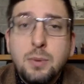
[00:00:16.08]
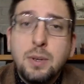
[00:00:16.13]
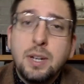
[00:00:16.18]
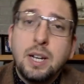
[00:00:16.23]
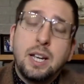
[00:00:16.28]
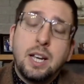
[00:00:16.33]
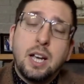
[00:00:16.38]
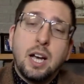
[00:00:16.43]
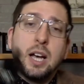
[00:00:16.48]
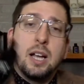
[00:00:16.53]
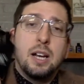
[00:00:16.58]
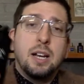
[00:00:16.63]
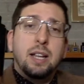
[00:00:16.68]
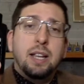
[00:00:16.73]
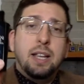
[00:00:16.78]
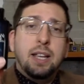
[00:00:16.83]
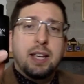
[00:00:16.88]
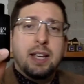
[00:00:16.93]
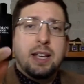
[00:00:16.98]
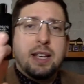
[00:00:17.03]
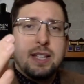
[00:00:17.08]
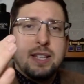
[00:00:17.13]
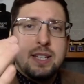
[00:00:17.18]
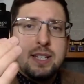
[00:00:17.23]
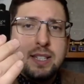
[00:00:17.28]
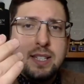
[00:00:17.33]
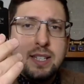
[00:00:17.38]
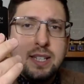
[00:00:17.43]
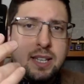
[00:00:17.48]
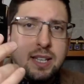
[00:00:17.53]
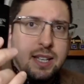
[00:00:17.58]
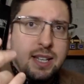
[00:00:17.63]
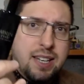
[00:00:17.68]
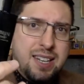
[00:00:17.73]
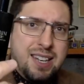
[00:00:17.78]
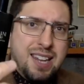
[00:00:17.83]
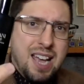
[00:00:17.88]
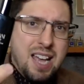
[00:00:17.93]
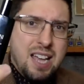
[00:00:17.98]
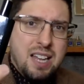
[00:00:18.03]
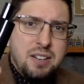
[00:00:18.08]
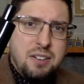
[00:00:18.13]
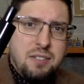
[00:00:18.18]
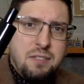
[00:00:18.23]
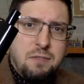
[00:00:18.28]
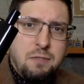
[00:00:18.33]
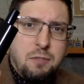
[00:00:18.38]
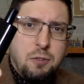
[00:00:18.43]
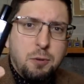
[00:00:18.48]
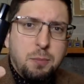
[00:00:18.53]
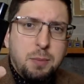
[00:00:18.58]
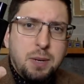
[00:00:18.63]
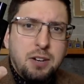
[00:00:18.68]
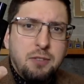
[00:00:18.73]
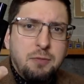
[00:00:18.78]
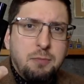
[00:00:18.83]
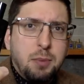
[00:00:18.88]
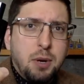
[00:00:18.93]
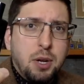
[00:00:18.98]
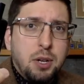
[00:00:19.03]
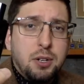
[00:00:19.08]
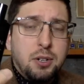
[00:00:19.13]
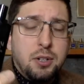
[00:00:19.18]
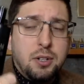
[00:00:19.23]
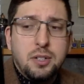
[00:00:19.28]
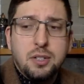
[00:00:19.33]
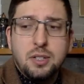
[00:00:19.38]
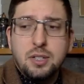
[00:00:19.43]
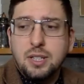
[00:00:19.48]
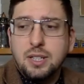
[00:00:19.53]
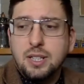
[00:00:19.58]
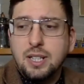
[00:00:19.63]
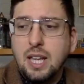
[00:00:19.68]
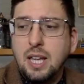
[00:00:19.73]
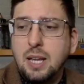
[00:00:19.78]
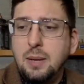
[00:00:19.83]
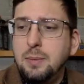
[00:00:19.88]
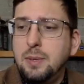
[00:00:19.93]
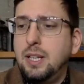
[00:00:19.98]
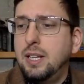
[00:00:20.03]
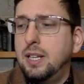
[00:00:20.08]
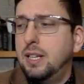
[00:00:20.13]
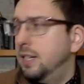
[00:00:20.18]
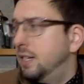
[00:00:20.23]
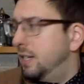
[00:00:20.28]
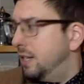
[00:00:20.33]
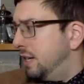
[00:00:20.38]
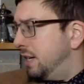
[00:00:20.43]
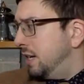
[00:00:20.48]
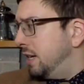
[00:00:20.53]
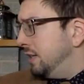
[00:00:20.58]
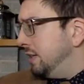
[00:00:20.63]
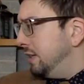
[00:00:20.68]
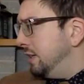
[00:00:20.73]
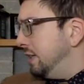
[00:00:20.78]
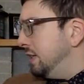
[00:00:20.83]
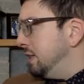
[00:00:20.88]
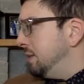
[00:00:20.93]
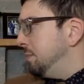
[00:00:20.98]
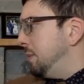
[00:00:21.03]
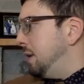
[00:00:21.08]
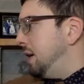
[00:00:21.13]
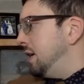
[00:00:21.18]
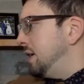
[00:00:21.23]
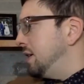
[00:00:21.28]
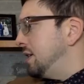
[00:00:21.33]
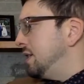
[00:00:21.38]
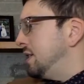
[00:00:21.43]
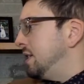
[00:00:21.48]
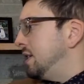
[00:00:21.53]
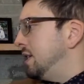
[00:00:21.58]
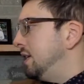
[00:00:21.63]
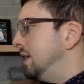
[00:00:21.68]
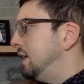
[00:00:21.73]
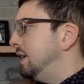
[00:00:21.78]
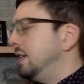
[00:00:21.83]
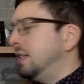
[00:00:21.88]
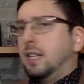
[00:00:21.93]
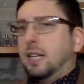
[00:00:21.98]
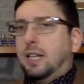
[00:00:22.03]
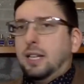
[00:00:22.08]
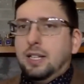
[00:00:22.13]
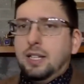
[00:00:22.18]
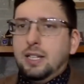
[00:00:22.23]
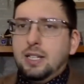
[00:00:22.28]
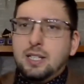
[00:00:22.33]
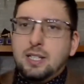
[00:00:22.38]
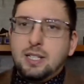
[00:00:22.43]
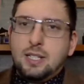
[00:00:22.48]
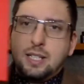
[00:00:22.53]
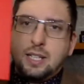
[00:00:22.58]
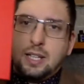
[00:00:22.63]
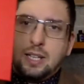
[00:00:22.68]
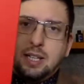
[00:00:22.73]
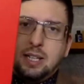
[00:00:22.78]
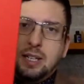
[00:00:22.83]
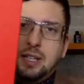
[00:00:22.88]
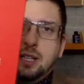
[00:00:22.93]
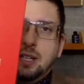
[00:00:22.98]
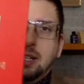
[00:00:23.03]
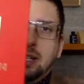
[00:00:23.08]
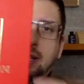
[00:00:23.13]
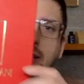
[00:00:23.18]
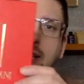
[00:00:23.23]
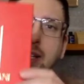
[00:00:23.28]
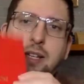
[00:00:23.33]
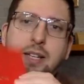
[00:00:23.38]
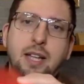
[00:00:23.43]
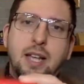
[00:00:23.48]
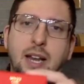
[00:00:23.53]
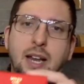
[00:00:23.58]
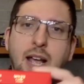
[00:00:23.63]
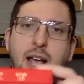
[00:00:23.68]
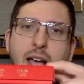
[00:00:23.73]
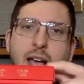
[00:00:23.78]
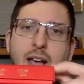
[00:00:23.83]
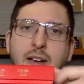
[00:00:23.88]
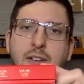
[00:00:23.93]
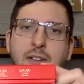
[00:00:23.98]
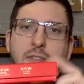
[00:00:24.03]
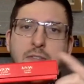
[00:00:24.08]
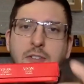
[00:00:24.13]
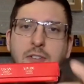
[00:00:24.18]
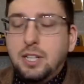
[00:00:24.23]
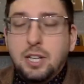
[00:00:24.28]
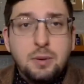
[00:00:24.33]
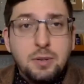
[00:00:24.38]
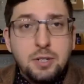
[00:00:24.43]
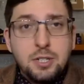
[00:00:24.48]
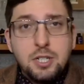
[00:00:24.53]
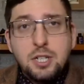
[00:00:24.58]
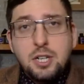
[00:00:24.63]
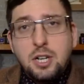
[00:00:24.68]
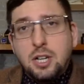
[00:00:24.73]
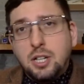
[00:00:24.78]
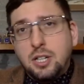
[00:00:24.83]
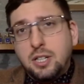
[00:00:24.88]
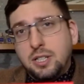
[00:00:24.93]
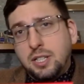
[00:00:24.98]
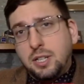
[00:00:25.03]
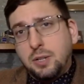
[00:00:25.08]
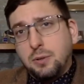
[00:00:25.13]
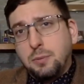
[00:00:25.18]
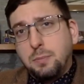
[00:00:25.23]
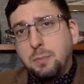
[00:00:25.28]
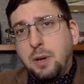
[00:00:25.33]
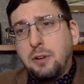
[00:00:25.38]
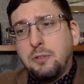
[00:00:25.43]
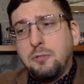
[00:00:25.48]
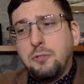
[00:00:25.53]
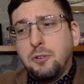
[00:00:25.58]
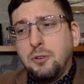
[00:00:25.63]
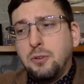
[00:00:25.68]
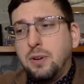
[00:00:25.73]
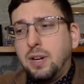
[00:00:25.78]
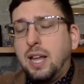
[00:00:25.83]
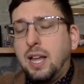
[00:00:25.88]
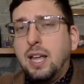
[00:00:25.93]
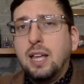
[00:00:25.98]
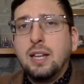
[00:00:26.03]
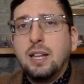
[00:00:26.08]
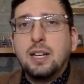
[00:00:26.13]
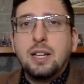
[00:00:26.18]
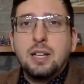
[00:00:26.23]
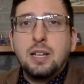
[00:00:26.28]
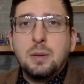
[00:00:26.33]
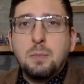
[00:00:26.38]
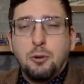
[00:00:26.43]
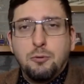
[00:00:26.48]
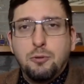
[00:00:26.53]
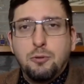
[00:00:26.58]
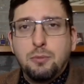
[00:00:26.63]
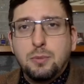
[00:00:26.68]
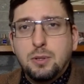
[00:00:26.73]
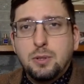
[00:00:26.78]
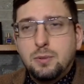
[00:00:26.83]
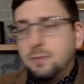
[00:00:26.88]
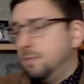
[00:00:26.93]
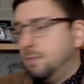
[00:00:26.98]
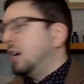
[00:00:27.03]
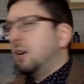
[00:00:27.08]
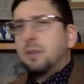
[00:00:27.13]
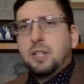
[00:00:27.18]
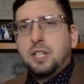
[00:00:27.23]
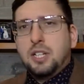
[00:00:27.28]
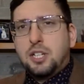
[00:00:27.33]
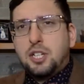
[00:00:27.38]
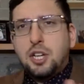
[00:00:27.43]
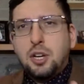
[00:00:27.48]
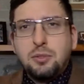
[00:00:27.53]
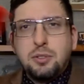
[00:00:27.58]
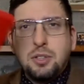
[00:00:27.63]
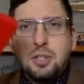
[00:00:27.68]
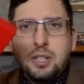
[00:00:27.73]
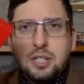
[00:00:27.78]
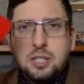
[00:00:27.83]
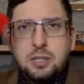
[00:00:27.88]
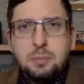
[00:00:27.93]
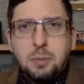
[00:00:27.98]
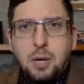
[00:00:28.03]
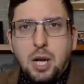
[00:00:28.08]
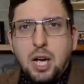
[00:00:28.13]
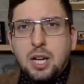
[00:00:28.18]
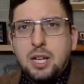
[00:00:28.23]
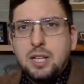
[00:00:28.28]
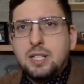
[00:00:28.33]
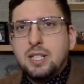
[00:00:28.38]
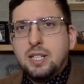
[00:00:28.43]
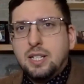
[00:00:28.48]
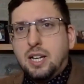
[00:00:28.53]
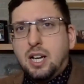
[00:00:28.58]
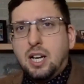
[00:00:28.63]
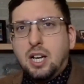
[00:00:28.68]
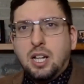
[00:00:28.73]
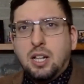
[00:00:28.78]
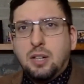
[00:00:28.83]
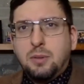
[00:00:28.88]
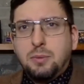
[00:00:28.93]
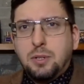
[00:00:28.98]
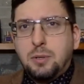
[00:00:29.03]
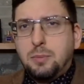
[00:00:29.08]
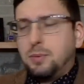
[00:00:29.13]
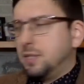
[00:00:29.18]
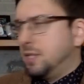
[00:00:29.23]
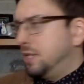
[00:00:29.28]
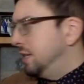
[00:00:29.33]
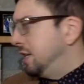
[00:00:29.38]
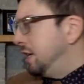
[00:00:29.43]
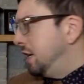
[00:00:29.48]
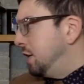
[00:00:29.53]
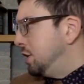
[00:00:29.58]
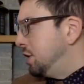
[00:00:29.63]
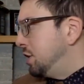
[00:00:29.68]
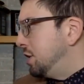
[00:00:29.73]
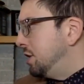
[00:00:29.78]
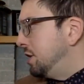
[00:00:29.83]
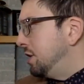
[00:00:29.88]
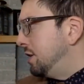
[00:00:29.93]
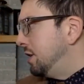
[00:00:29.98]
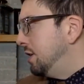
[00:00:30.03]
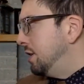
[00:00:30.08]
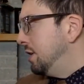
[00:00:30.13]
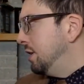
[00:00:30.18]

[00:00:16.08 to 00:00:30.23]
what I got is that format of bottle. It came in a little box like this that have the original, the Eau de Parfum, and Profumo. I already showed the little box and all with the presentation